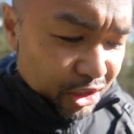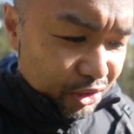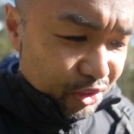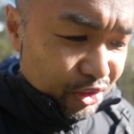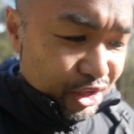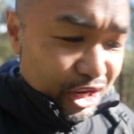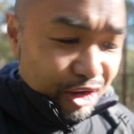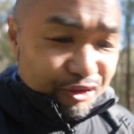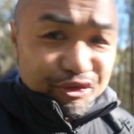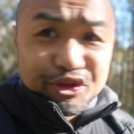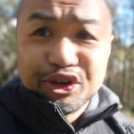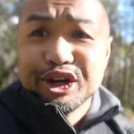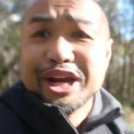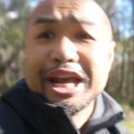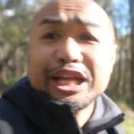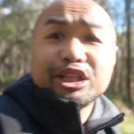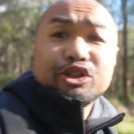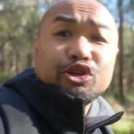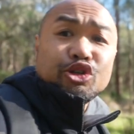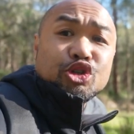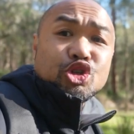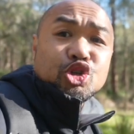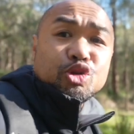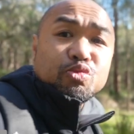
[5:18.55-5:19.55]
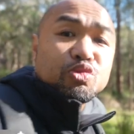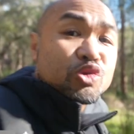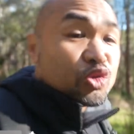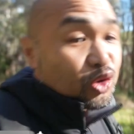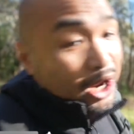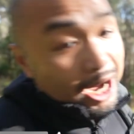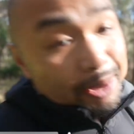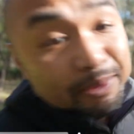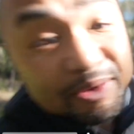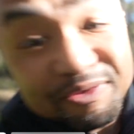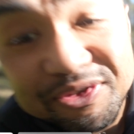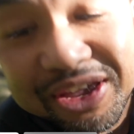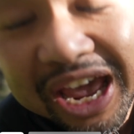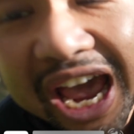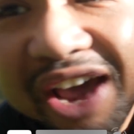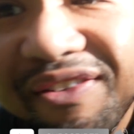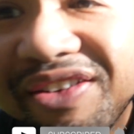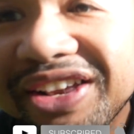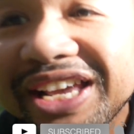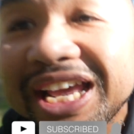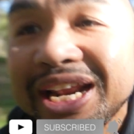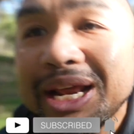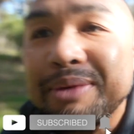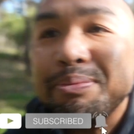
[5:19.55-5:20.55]
Do not forget to subscribe if you
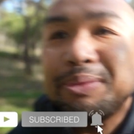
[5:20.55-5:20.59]
haven't yet.